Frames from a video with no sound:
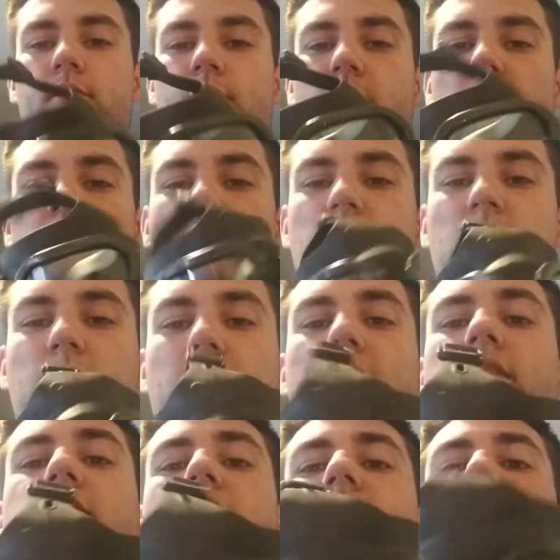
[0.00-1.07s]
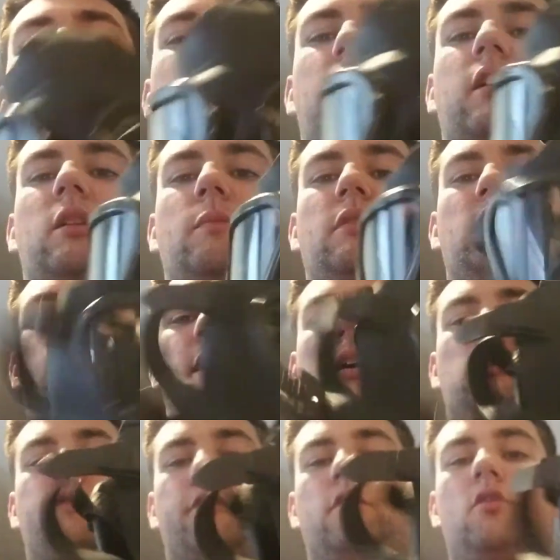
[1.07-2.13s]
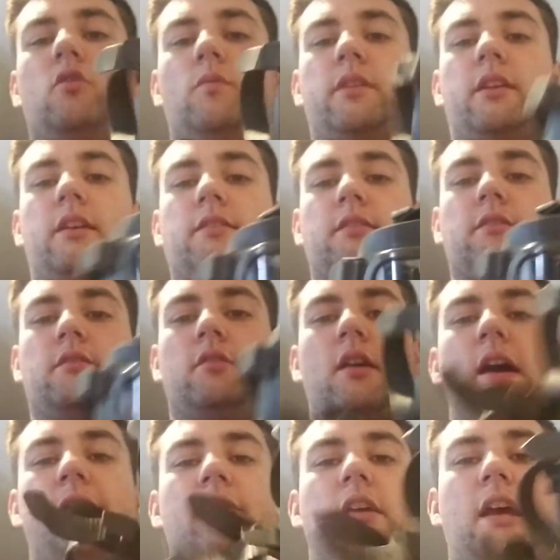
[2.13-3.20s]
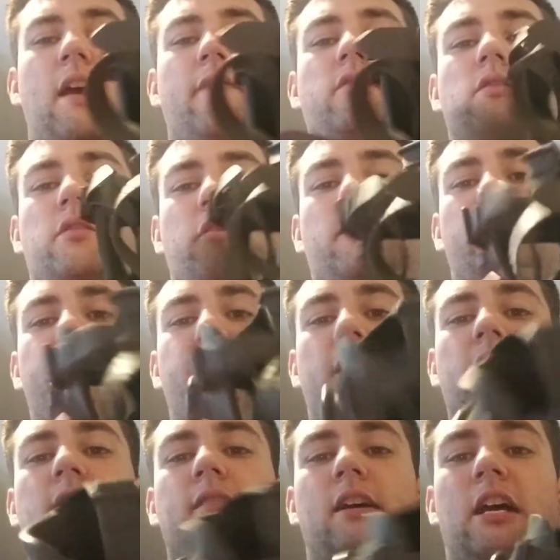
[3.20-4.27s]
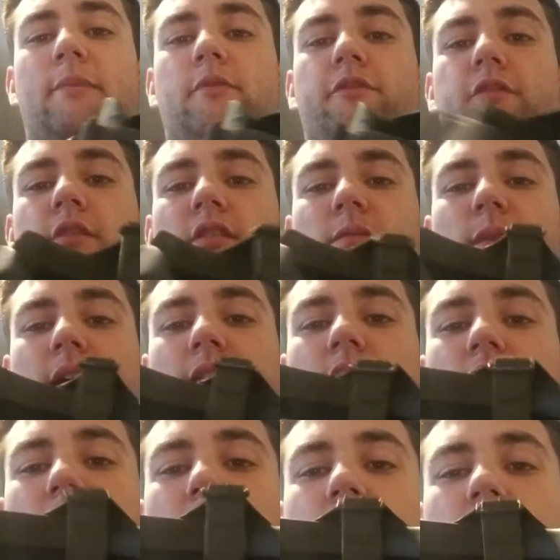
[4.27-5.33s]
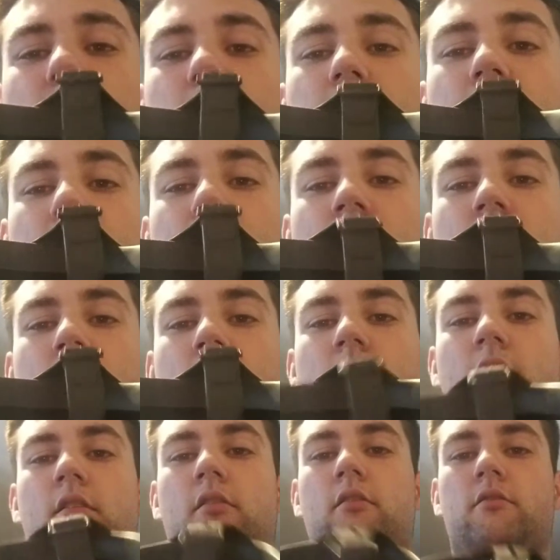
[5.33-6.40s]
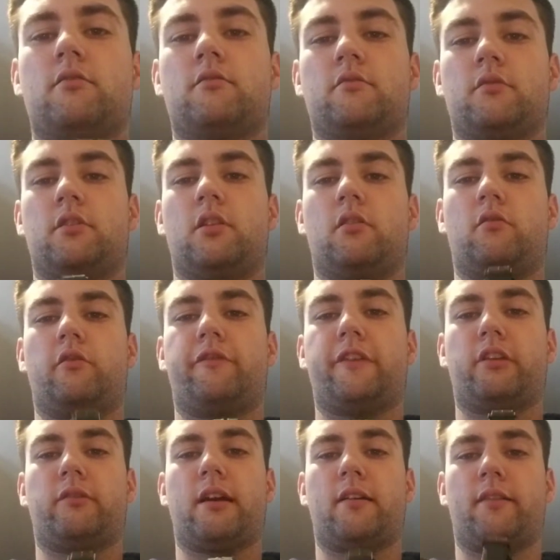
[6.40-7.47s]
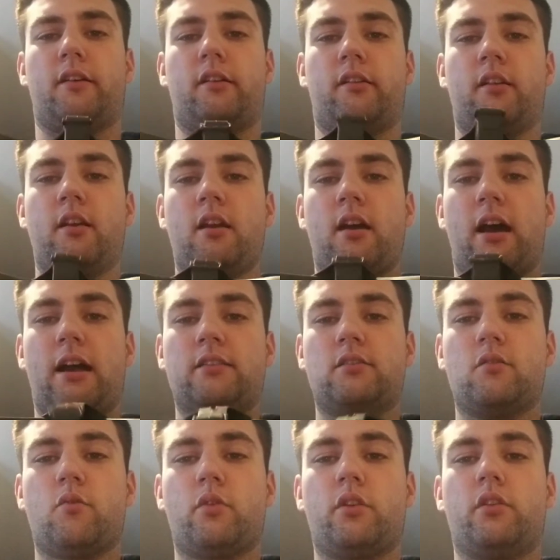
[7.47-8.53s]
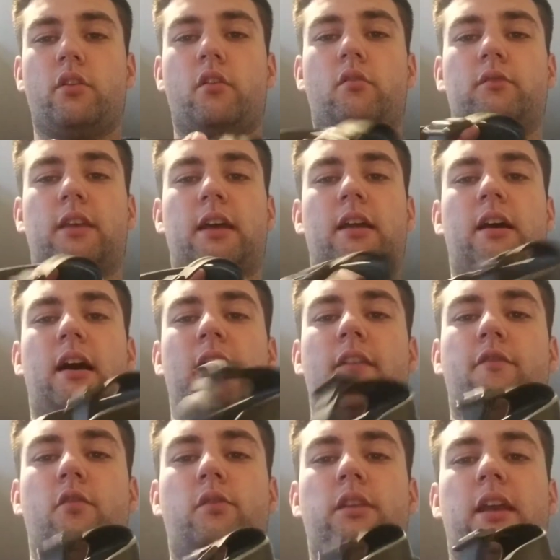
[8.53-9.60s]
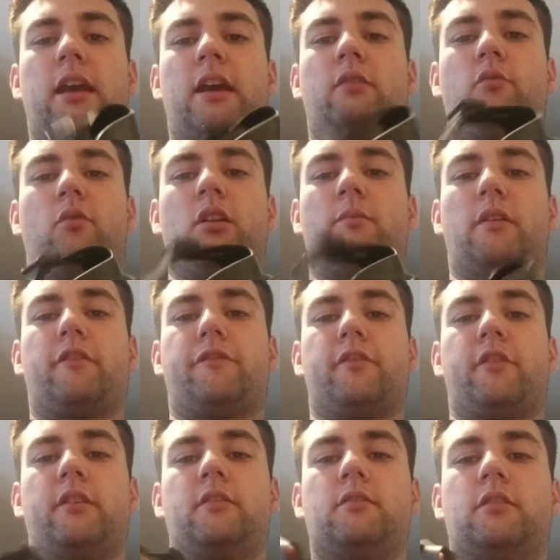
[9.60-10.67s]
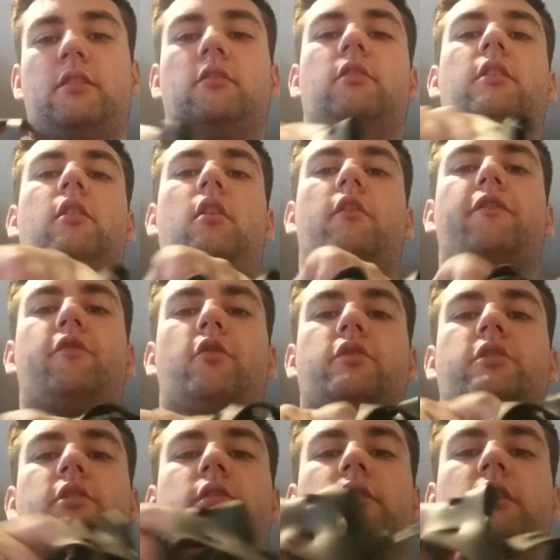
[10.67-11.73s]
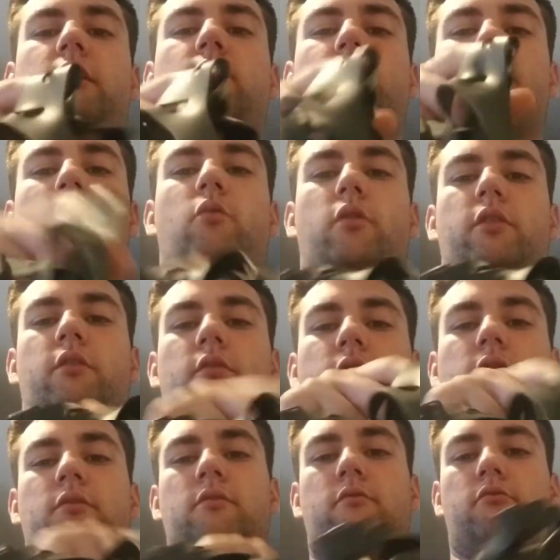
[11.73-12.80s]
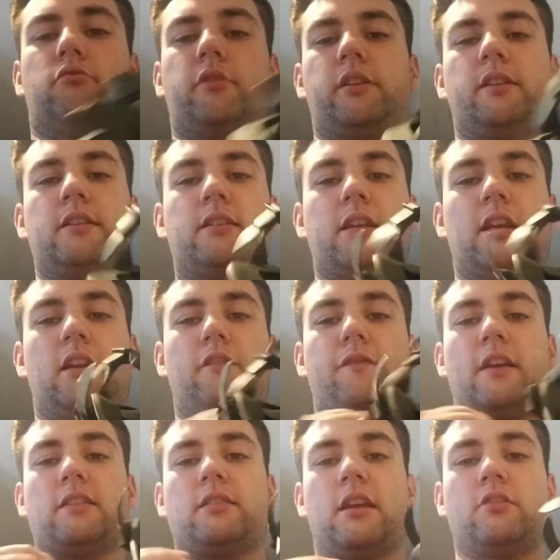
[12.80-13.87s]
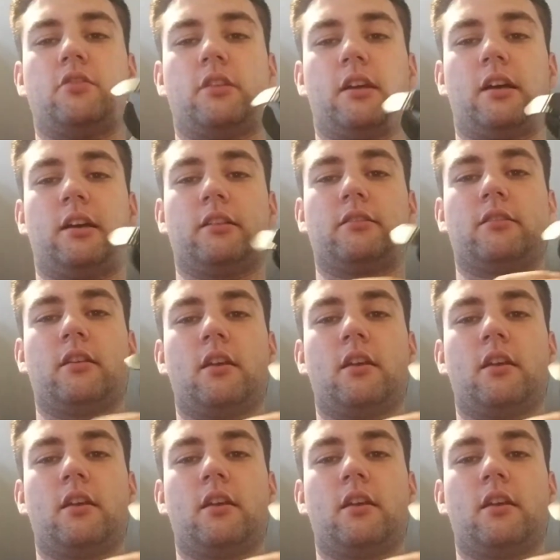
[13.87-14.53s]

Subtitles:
this mask is not going to be the mask for you, because you have to have certain face types for this mask to actually, you know, fit around there. I do want to note that I've only had one of my friends, and unfortunately it was like one of those really skinny faced Asian guys,